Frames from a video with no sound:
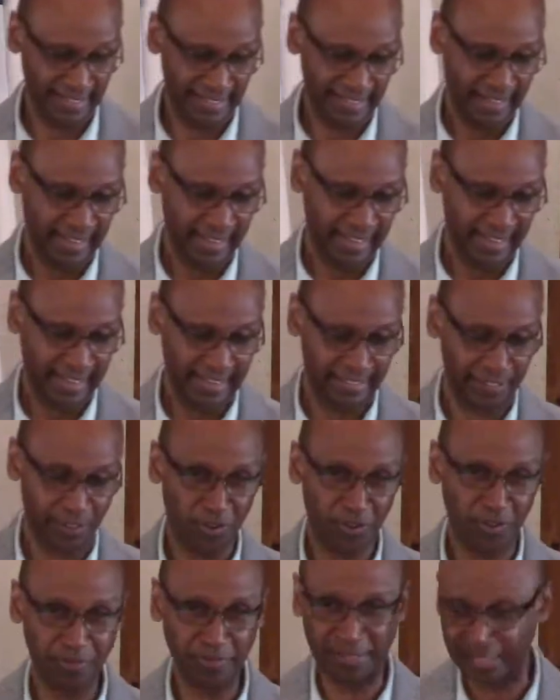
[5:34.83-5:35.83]
and
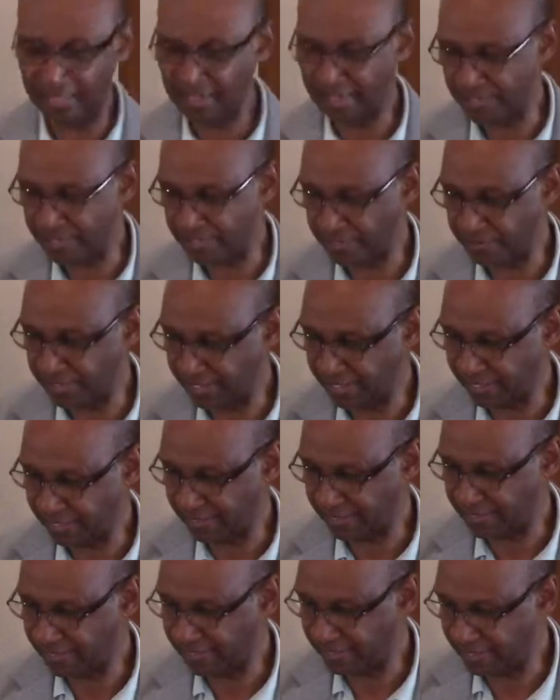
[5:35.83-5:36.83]
all because of
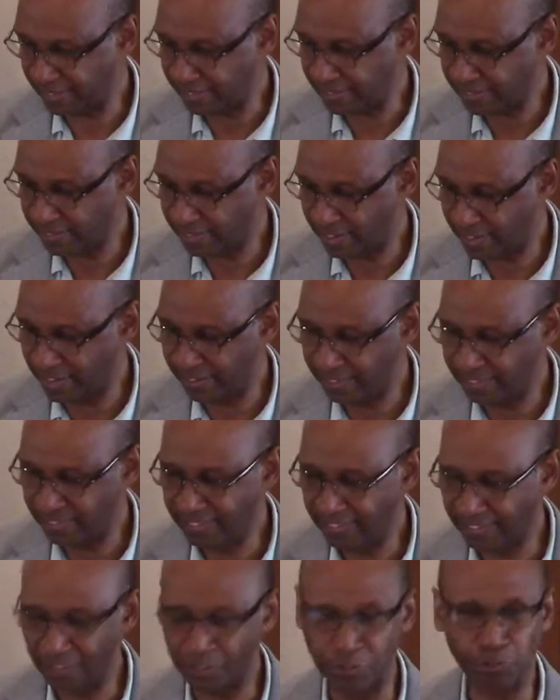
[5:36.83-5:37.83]
these, these
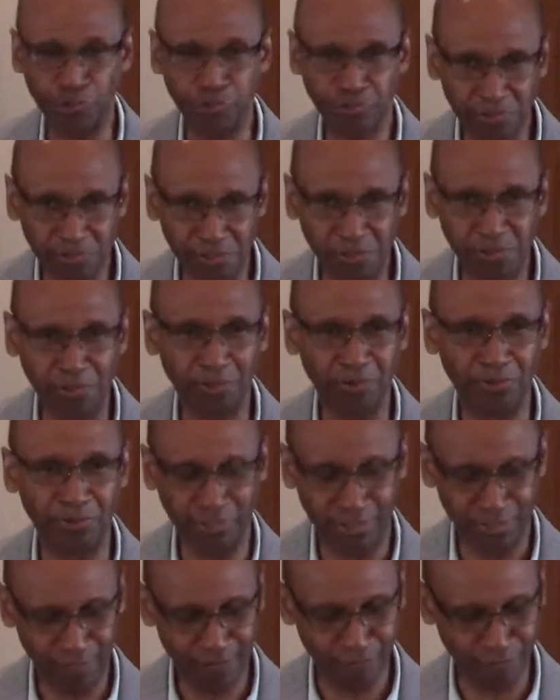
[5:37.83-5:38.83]

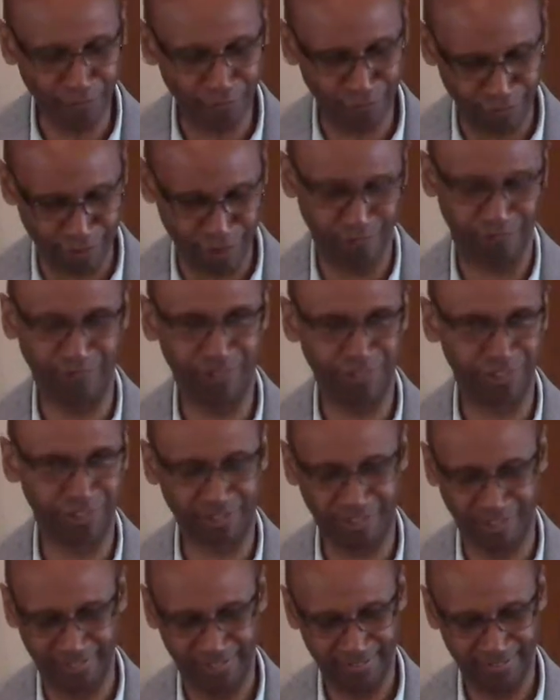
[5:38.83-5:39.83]
uncontrolled roots.